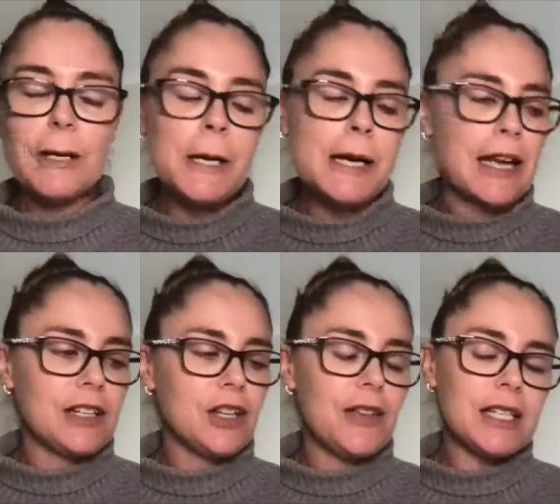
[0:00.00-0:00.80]
And
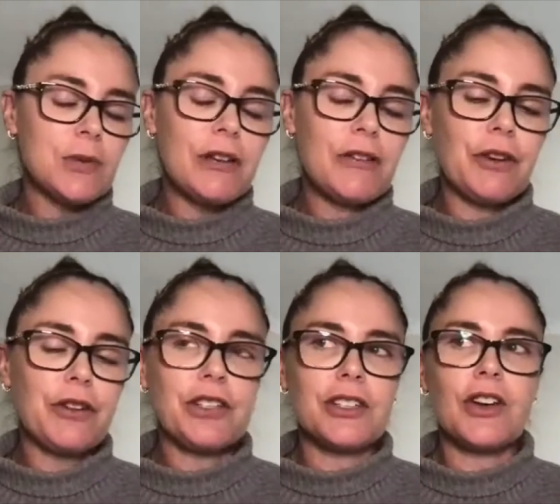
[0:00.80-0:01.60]
so that's what I
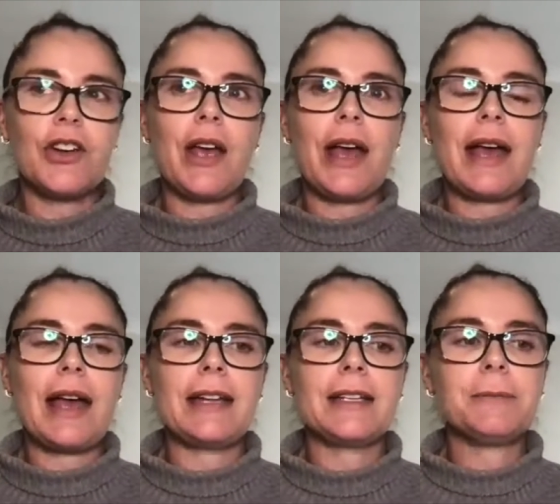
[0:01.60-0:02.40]
focus on.
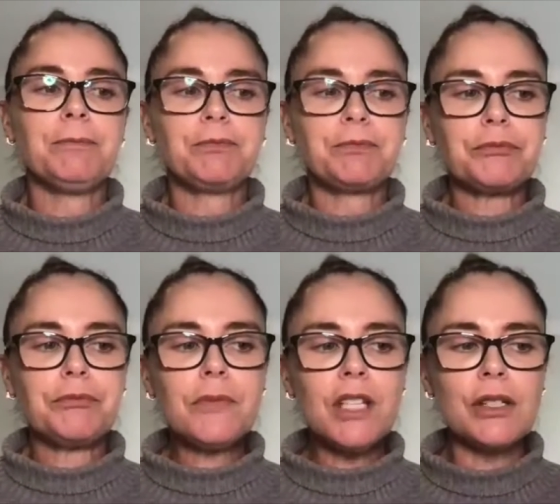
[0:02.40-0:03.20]
And
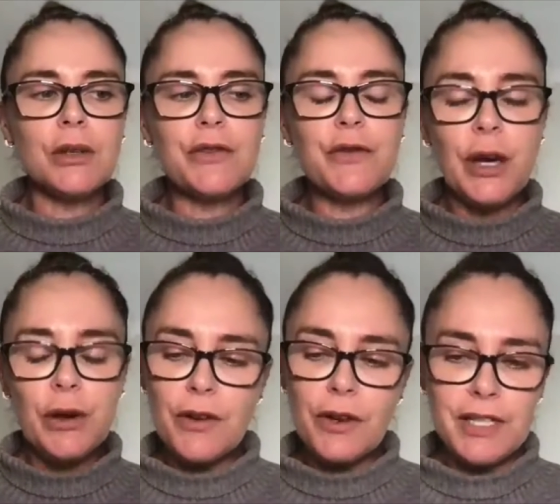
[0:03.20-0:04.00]
so it's very,
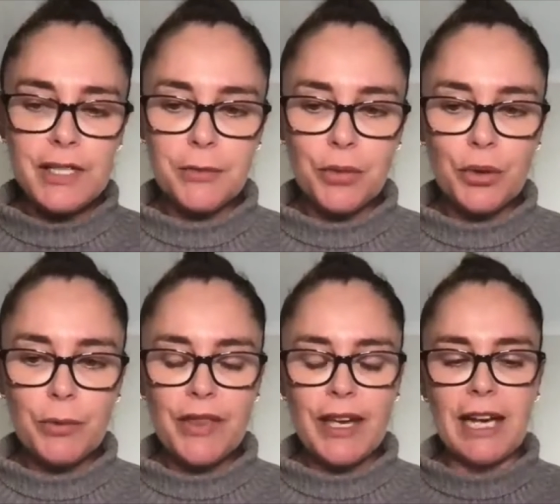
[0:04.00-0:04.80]
very simple, but
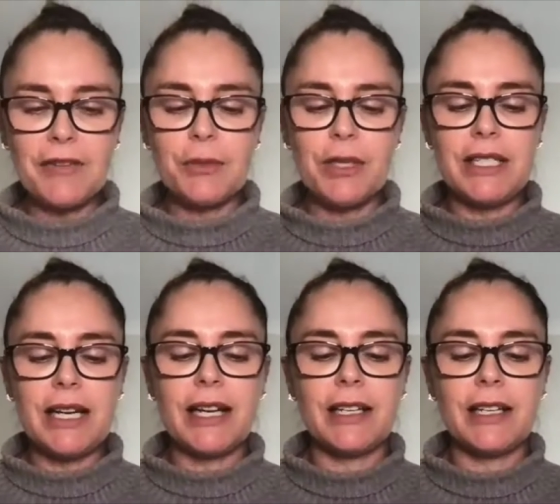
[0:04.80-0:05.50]
they have to be done